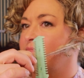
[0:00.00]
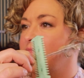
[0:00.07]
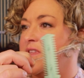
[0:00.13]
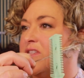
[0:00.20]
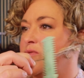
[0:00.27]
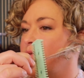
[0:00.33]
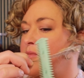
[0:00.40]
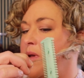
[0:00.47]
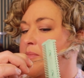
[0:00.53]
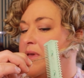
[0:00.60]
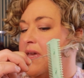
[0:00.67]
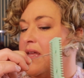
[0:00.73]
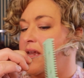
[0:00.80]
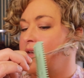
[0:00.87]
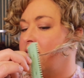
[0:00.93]
this one might be
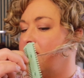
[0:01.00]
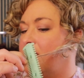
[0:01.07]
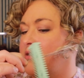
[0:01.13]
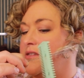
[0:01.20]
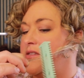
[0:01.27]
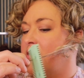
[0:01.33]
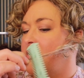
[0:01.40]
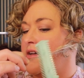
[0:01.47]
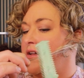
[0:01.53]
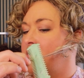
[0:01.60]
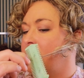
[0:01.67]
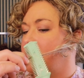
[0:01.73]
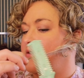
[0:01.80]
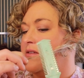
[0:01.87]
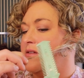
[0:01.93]
getting a little
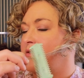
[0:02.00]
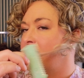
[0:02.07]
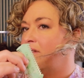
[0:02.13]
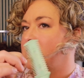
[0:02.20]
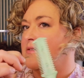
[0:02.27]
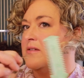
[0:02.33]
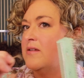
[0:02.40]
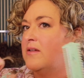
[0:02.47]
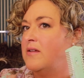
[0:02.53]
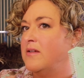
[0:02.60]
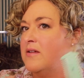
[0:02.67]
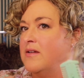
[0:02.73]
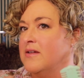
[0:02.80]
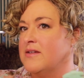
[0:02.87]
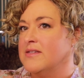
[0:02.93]
dull
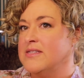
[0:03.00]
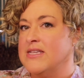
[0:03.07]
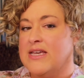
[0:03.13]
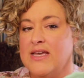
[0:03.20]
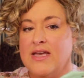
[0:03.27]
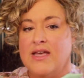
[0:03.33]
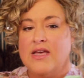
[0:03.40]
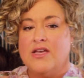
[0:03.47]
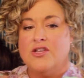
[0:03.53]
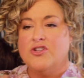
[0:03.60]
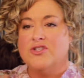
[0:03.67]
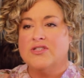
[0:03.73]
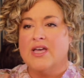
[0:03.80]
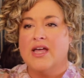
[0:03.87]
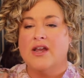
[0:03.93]
see you
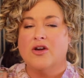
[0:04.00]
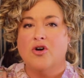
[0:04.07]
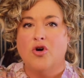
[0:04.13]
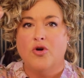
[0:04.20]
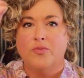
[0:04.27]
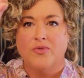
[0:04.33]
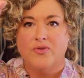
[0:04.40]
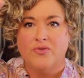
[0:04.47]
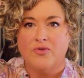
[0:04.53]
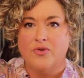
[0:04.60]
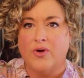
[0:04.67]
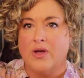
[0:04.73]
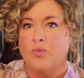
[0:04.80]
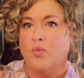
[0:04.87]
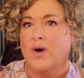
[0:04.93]
just kind of comb
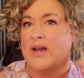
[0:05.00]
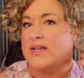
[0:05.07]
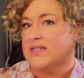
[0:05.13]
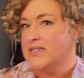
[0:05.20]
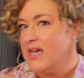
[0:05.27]
through and what it